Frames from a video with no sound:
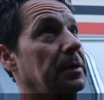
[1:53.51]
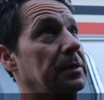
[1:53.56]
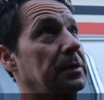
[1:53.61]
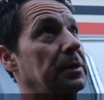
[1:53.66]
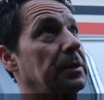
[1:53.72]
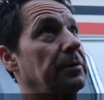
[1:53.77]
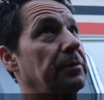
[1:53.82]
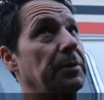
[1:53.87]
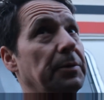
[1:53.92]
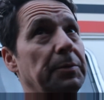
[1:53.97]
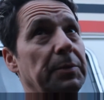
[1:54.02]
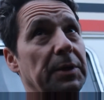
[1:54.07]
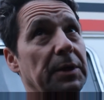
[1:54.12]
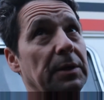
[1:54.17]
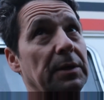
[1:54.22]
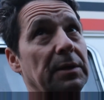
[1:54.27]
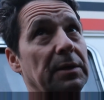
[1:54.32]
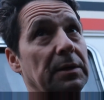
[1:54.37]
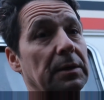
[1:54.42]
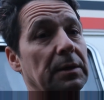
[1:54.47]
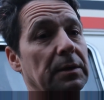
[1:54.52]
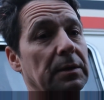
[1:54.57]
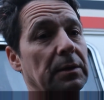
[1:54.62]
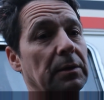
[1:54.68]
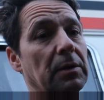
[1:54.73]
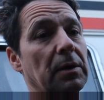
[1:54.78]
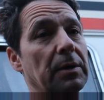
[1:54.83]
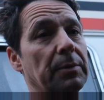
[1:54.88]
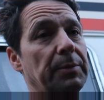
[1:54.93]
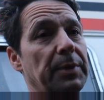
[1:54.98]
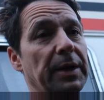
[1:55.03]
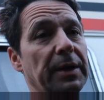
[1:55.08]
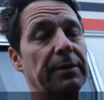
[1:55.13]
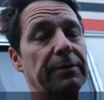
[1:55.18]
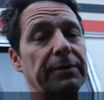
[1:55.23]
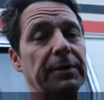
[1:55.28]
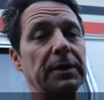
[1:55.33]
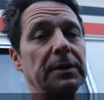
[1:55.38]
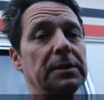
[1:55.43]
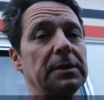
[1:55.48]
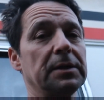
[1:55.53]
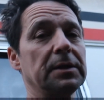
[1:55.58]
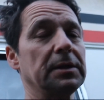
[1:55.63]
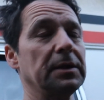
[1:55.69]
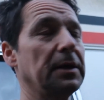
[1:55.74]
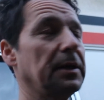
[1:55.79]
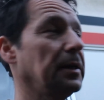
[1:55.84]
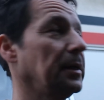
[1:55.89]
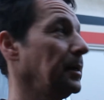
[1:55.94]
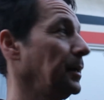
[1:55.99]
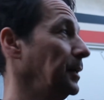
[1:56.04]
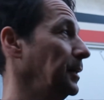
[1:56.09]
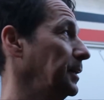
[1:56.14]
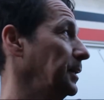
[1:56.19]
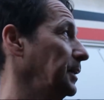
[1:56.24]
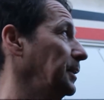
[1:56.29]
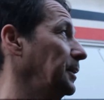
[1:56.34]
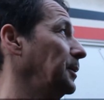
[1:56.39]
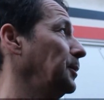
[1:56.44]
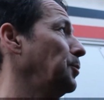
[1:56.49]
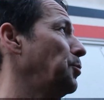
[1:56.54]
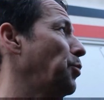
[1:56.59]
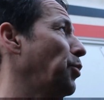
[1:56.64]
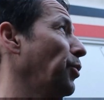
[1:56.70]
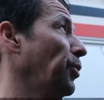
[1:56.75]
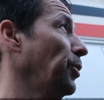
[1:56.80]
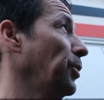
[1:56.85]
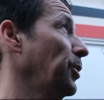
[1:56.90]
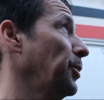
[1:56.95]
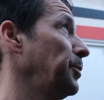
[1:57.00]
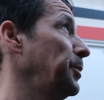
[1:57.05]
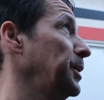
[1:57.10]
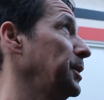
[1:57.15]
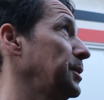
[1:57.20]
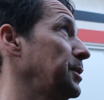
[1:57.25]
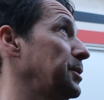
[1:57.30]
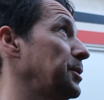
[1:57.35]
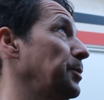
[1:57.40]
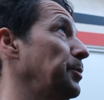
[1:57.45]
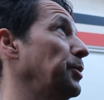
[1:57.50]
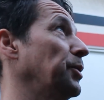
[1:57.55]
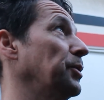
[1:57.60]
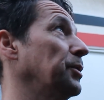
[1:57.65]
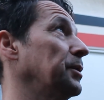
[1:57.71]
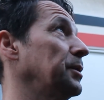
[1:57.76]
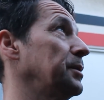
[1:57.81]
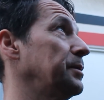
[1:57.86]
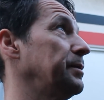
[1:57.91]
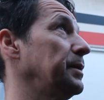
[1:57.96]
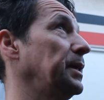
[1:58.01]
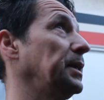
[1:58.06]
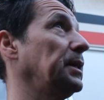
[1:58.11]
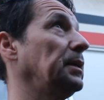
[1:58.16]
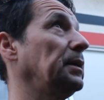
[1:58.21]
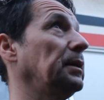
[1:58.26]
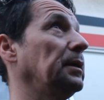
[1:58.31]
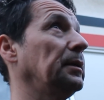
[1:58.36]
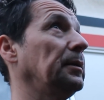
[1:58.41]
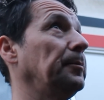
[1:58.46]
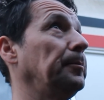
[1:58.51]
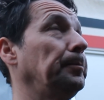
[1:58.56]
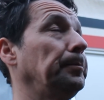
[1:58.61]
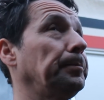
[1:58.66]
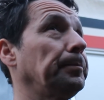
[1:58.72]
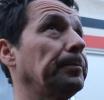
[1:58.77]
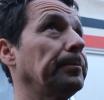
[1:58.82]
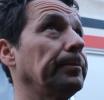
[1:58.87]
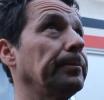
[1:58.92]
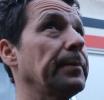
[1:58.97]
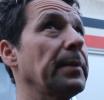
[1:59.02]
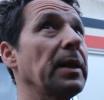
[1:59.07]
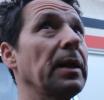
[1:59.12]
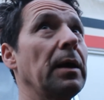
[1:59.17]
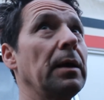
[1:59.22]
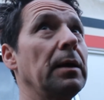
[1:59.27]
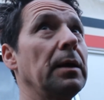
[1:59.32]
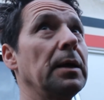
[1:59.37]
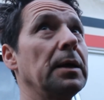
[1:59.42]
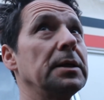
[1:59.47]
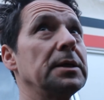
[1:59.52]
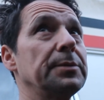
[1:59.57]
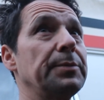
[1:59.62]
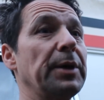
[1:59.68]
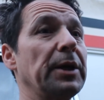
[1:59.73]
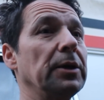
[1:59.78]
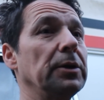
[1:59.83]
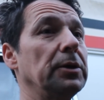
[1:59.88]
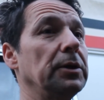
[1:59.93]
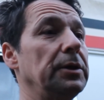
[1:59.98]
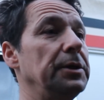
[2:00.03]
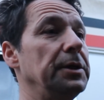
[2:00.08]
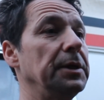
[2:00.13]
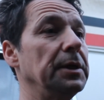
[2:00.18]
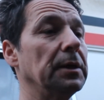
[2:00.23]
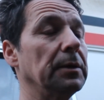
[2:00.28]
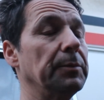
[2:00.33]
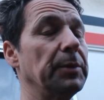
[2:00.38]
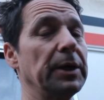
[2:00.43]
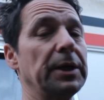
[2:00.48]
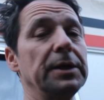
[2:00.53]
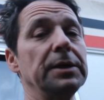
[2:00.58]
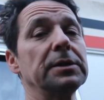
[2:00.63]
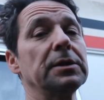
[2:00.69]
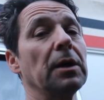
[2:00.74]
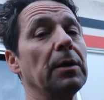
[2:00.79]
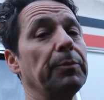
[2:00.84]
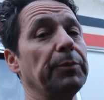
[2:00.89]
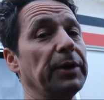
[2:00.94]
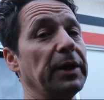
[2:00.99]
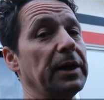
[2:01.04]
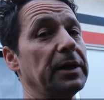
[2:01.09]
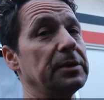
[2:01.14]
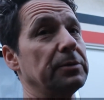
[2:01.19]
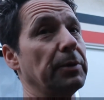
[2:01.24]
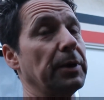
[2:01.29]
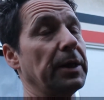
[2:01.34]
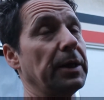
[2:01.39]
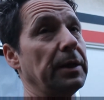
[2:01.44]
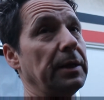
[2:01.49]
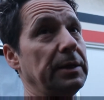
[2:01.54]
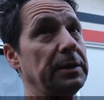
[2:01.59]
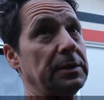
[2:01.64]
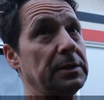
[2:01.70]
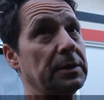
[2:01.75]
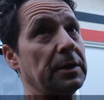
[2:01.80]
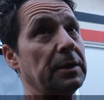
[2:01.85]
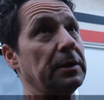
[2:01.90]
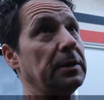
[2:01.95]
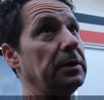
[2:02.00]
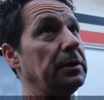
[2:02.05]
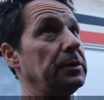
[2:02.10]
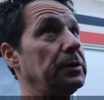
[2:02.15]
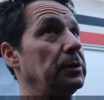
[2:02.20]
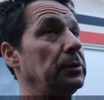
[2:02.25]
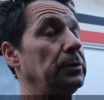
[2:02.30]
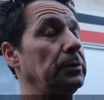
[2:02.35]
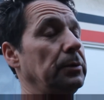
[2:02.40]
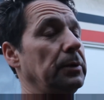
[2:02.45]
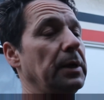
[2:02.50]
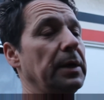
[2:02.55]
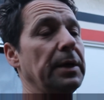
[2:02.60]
given me a lot of benefits. And poor Mr. Bronze Van, it's been a good deal, but he's got plans with it. He's gonna do